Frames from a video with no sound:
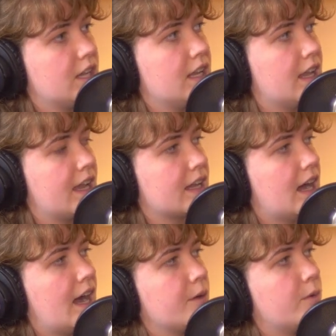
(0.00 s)
and like
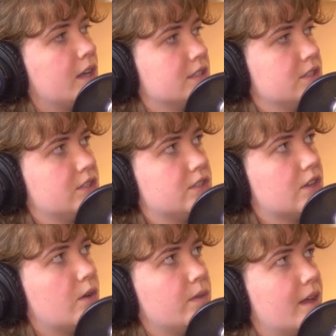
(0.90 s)
I want to
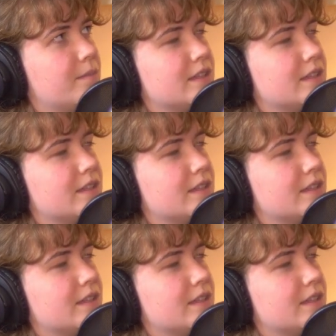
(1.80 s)
show them.